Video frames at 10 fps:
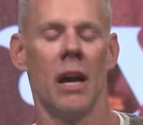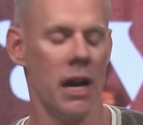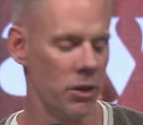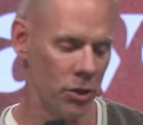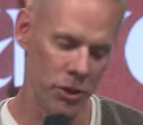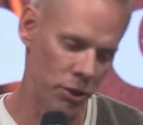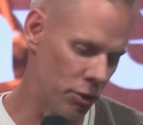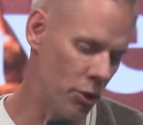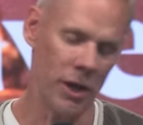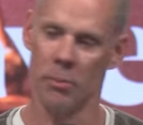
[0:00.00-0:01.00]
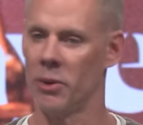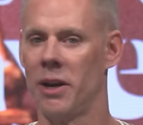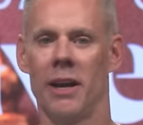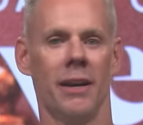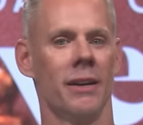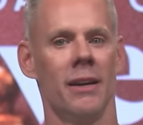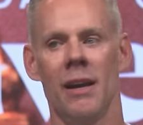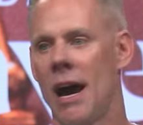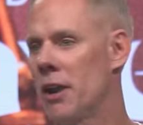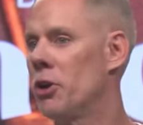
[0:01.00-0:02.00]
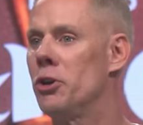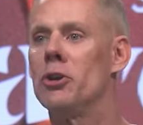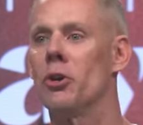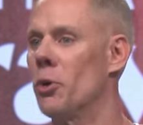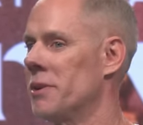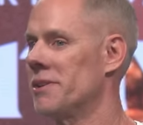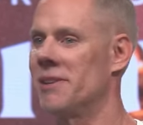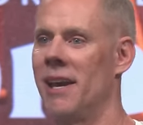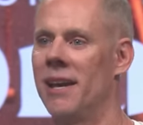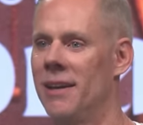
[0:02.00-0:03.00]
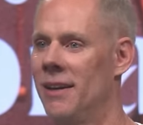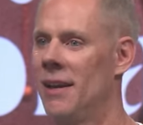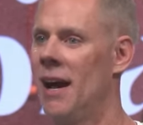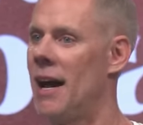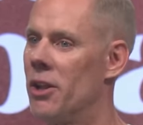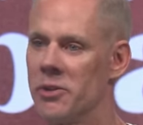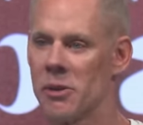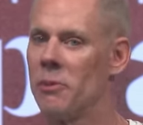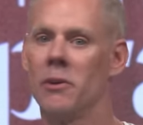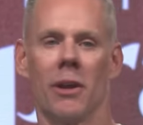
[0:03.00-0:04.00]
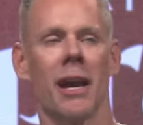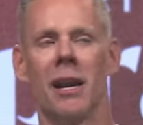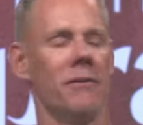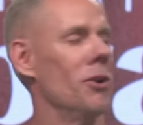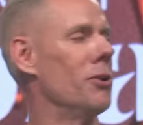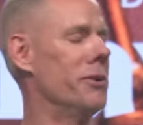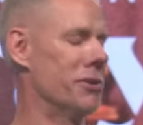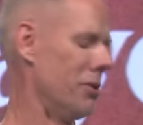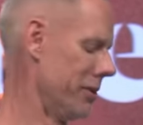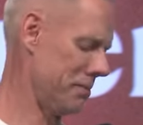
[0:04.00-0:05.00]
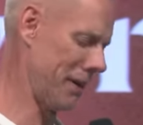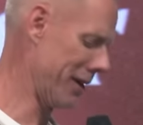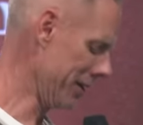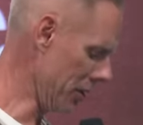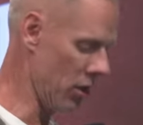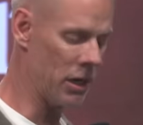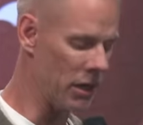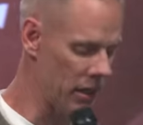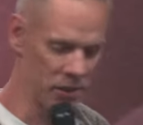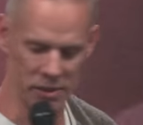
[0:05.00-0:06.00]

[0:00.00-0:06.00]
I know you don't know how to pray. I know you don't know what to say. I know some of you are like, I didn't even know there was a Holy Spirit. You know, you're, you're